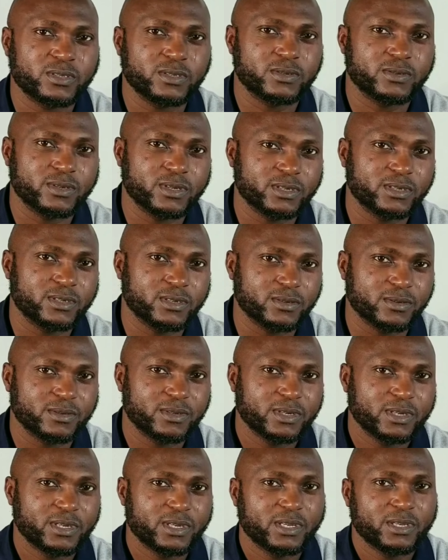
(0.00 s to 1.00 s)
situation.
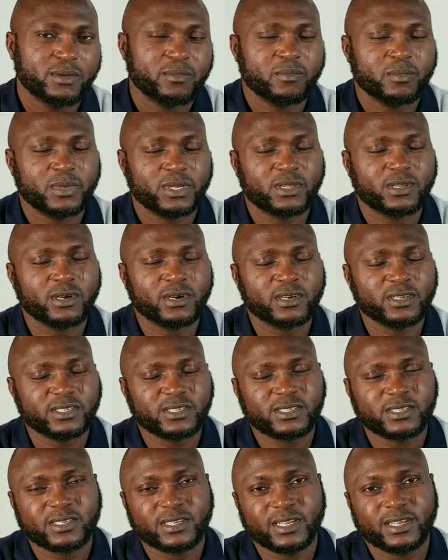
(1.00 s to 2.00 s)

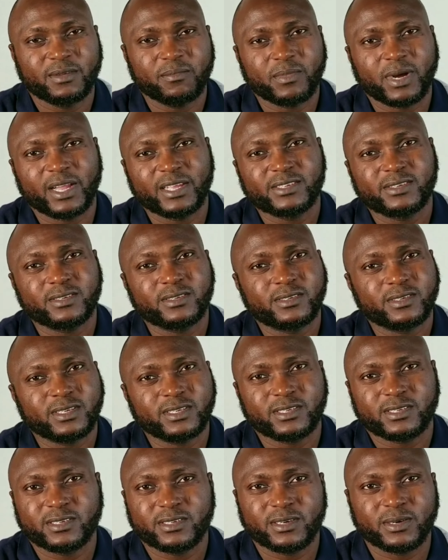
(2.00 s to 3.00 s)
Because in my
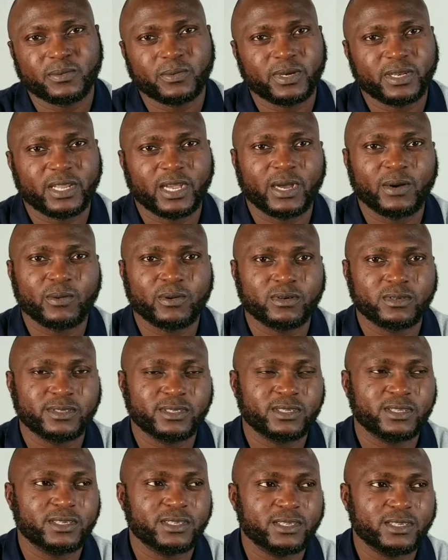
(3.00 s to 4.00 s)
situation, when I was
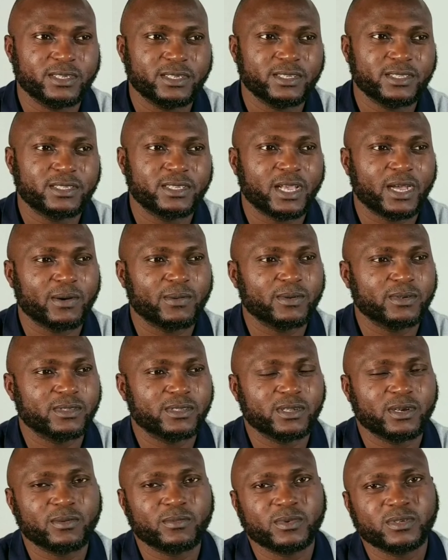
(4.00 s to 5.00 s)
in it, I was
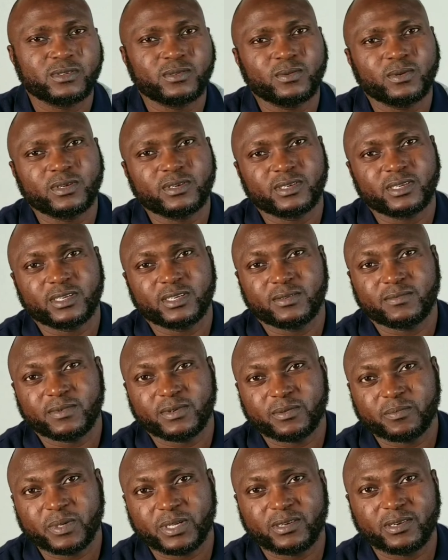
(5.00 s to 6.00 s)
almost going to give
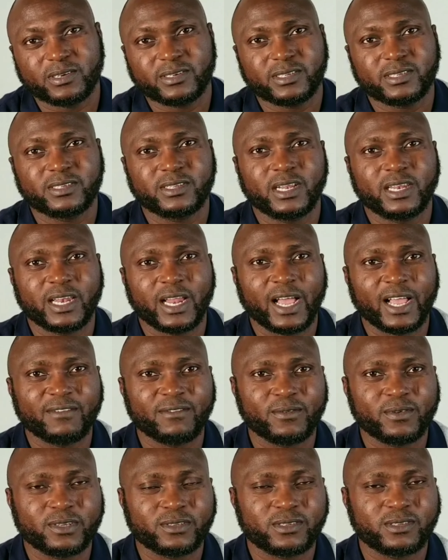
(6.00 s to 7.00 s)
up because life
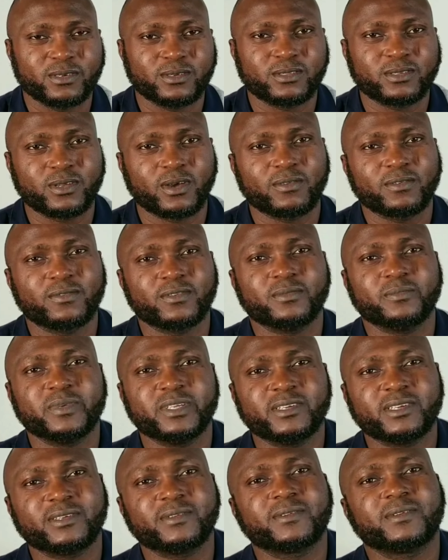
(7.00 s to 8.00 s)
was so tough for
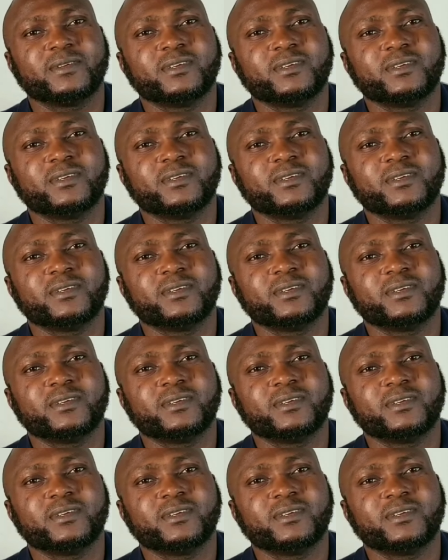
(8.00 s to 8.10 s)
me.